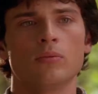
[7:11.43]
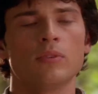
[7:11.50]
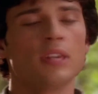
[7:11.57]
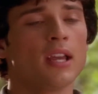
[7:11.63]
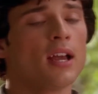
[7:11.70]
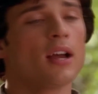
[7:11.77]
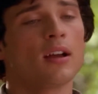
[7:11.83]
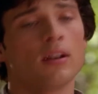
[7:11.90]

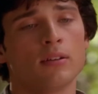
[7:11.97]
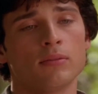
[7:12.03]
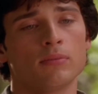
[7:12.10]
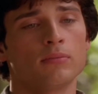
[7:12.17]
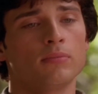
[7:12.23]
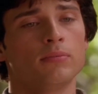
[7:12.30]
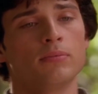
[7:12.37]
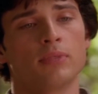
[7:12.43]
Yeah.
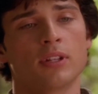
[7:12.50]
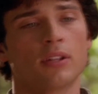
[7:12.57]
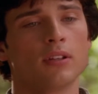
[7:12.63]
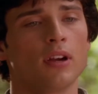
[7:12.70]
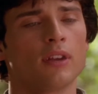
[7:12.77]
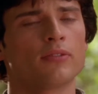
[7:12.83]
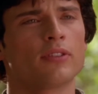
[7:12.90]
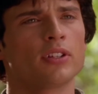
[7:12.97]

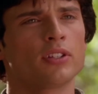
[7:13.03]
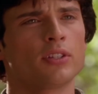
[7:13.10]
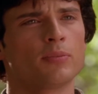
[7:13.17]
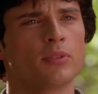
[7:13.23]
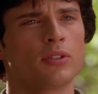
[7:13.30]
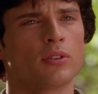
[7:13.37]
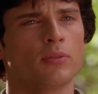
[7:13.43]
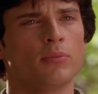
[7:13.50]
Our friendship is
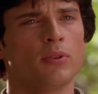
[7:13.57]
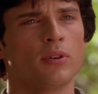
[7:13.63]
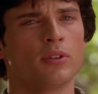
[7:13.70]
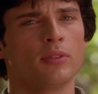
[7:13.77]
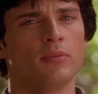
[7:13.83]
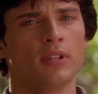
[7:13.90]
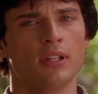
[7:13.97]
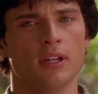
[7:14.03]
so important to
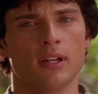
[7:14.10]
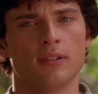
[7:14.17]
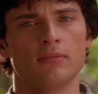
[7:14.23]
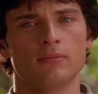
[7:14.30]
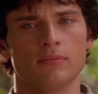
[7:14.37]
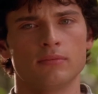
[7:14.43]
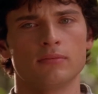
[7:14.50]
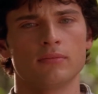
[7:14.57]
me. The
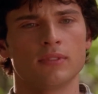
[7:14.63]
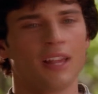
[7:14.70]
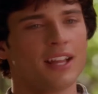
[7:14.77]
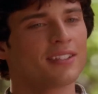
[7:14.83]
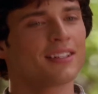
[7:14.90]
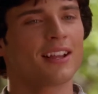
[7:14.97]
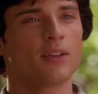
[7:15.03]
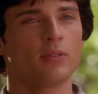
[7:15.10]
last
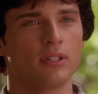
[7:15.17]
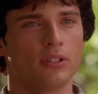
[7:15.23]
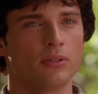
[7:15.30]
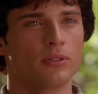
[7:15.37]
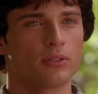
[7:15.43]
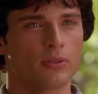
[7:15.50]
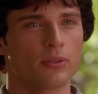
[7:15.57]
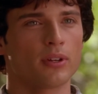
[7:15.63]
thing I want to do is
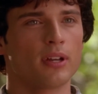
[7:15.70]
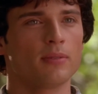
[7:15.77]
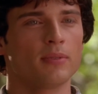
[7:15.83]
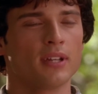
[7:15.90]
screw it up.